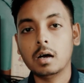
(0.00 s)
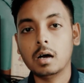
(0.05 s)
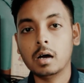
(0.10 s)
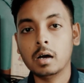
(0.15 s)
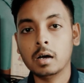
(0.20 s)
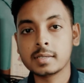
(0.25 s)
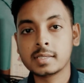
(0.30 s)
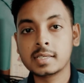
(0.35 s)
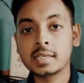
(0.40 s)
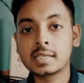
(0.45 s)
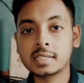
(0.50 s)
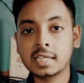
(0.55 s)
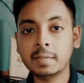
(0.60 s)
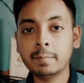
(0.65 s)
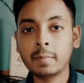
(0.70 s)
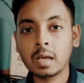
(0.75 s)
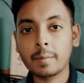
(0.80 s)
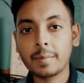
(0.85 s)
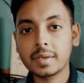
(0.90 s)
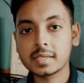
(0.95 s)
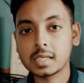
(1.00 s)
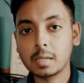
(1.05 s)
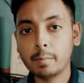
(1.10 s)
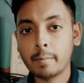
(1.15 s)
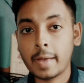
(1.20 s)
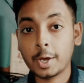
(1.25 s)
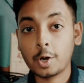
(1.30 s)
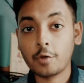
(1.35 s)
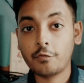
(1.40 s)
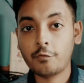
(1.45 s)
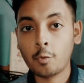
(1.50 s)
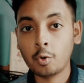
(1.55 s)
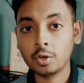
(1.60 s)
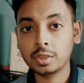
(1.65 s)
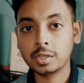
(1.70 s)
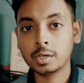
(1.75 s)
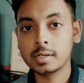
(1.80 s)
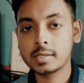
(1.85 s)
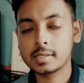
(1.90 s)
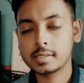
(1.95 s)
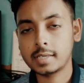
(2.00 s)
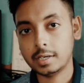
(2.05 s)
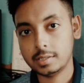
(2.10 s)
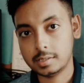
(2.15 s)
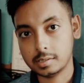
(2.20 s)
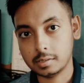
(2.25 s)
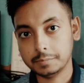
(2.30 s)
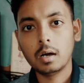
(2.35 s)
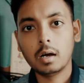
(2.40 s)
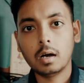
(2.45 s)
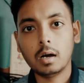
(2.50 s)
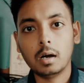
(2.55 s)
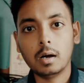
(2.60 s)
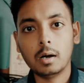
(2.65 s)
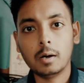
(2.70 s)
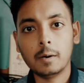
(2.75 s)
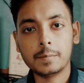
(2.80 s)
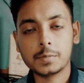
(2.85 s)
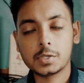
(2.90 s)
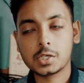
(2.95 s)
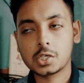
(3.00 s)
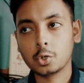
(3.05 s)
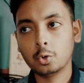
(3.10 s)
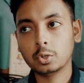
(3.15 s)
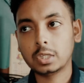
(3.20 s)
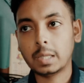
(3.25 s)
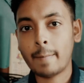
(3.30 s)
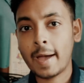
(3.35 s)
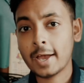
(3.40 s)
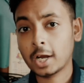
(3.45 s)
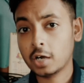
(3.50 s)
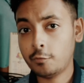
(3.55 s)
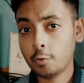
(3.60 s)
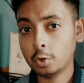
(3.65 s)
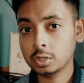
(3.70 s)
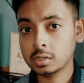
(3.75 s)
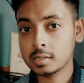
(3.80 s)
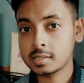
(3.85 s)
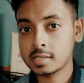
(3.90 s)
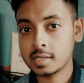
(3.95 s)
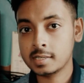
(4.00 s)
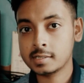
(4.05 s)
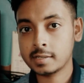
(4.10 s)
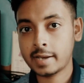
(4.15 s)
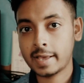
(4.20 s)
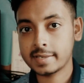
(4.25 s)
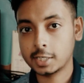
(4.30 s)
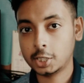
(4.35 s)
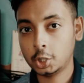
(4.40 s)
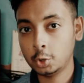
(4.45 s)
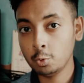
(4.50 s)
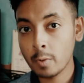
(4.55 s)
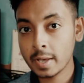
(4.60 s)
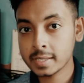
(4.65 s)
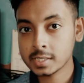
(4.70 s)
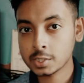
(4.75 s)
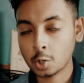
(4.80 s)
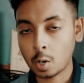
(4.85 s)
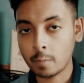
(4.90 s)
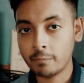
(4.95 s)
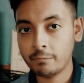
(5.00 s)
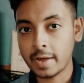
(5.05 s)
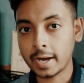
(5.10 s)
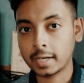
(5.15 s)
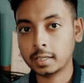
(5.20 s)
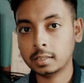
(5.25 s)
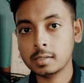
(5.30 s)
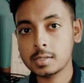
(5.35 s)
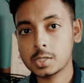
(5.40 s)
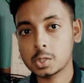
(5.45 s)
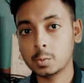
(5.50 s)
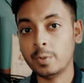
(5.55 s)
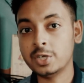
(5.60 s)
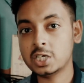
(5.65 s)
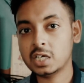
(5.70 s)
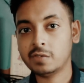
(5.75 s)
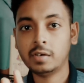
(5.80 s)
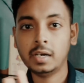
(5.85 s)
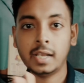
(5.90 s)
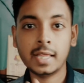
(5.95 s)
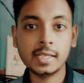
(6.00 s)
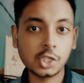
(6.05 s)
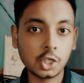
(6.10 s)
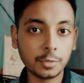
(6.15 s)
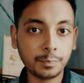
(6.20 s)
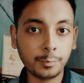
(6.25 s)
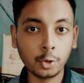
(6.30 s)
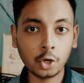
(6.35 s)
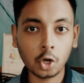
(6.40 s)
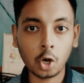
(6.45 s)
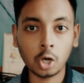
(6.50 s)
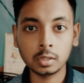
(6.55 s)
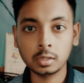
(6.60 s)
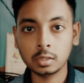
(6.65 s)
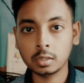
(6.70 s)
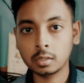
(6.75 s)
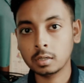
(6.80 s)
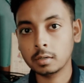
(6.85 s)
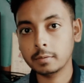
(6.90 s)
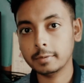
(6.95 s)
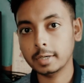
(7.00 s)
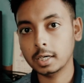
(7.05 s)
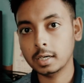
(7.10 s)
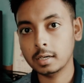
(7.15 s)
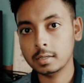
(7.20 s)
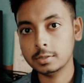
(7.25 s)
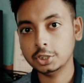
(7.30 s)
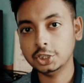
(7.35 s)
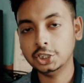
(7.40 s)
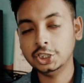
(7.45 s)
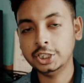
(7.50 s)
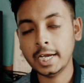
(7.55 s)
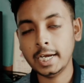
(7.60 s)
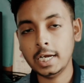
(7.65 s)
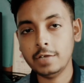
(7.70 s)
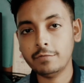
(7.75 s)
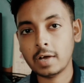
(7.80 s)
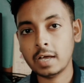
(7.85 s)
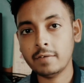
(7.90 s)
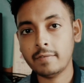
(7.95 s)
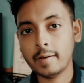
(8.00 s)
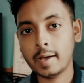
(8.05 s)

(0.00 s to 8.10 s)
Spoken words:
a 16 megapixel micro four thirds sensor. So the micro four thirds sensor has a 2x crop factor. So whichever lens you put on the G85